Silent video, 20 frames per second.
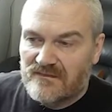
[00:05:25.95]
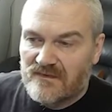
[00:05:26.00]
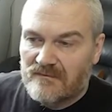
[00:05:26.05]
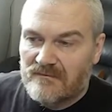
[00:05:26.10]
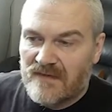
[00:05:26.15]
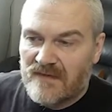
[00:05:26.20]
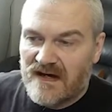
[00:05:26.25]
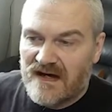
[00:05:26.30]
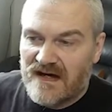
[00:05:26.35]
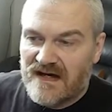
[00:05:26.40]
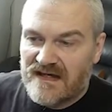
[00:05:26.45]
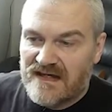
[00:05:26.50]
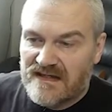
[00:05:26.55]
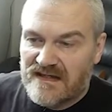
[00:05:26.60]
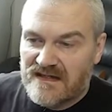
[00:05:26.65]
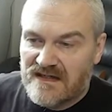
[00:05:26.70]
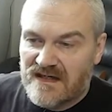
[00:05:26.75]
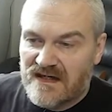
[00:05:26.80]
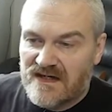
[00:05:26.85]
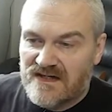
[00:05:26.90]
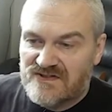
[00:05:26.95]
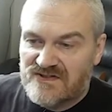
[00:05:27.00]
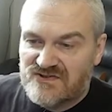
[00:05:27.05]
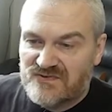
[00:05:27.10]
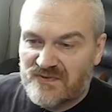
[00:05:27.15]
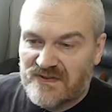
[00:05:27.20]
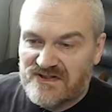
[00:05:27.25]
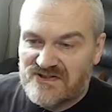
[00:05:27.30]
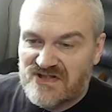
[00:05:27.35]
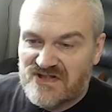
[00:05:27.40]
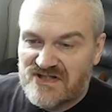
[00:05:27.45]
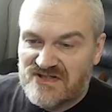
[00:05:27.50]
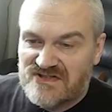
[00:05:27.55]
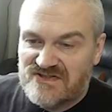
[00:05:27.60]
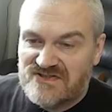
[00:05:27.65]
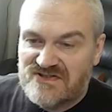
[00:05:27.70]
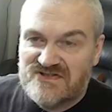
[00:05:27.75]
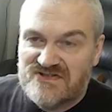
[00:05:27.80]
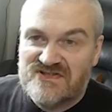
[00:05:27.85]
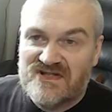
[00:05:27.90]
my switches
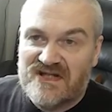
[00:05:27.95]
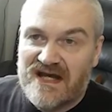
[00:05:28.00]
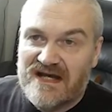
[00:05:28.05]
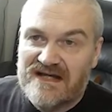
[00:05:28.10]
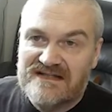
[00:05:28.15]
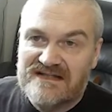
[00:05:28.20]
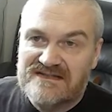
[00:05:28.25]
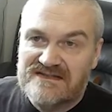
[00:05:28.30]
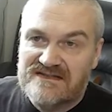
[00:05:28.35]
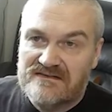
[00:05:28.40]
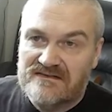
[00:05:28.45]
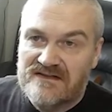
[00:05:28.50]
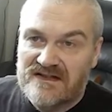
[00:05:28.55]
to select